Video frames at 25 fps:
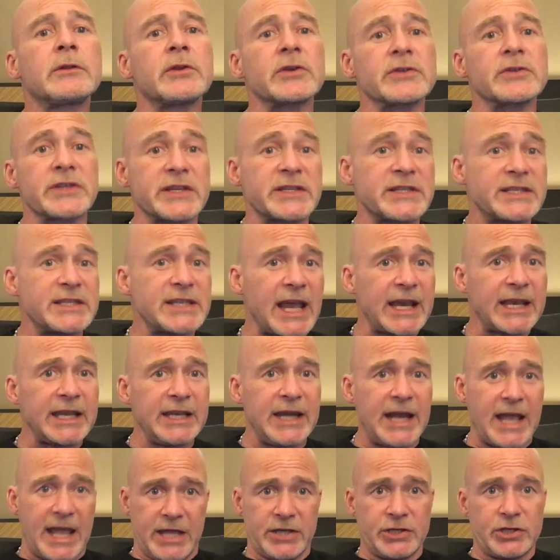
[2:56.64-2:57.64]
there's a
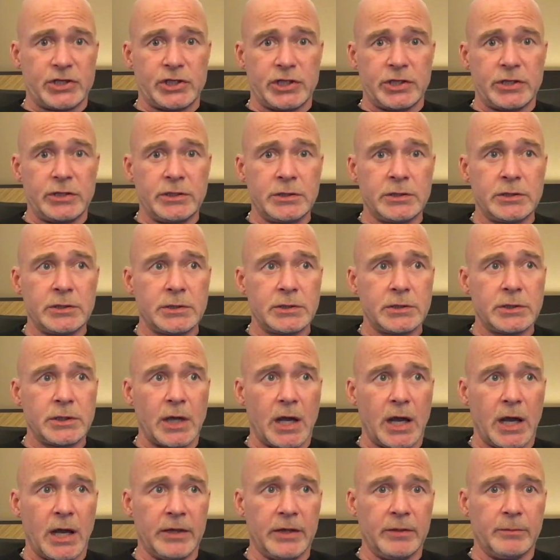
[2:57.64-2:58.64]
second engine
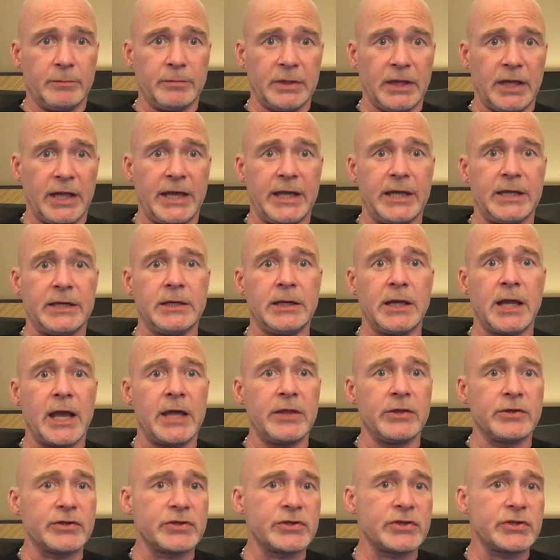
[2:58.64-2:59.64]
on the plane
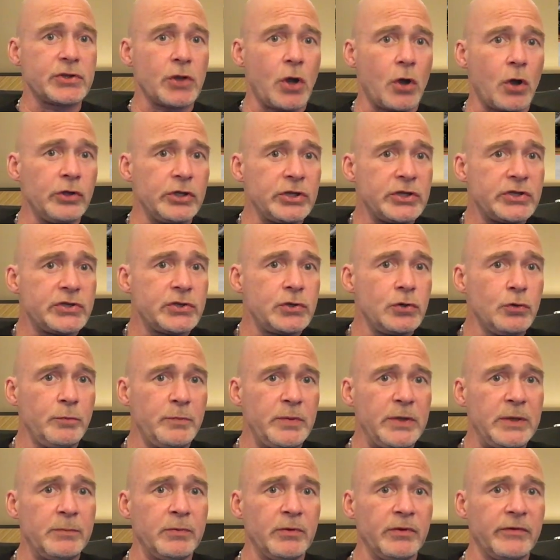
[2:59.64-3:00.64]
and there's only two
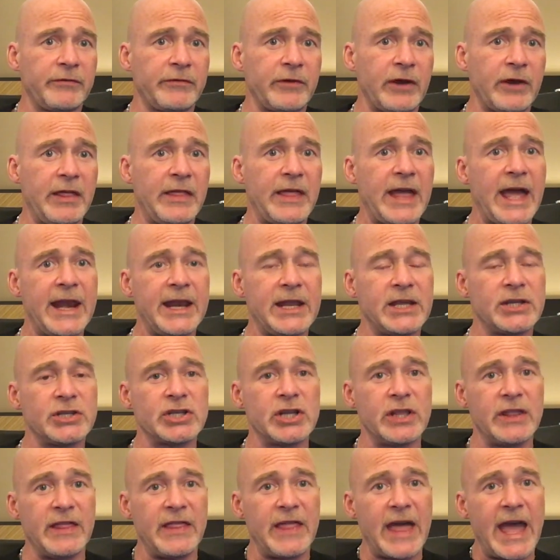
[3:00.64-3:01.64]
people in front of that
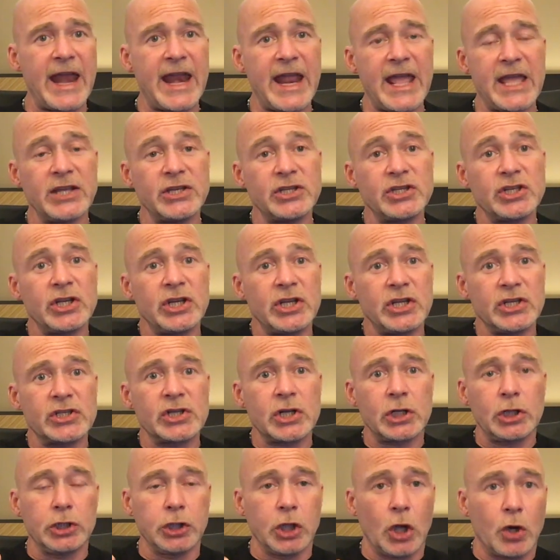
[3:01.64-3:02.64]
engine. That engine
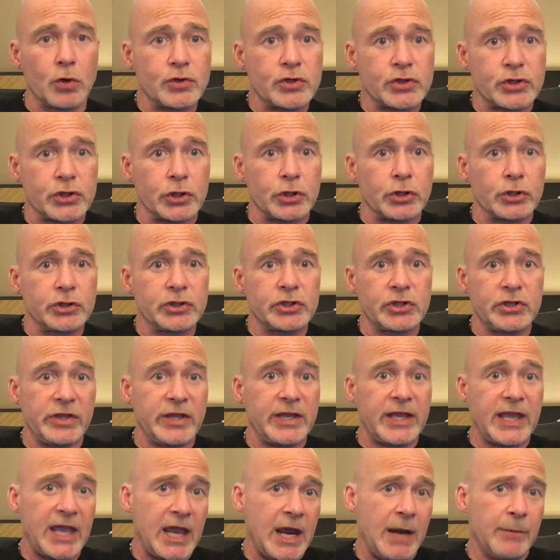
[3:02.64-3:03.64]
is closer to
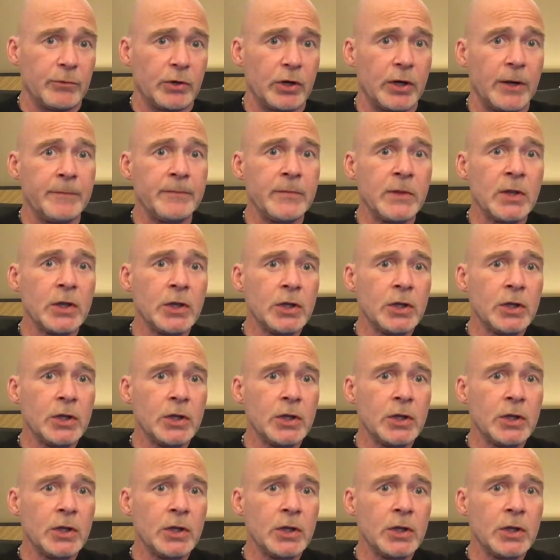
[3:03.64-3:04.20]
the camera.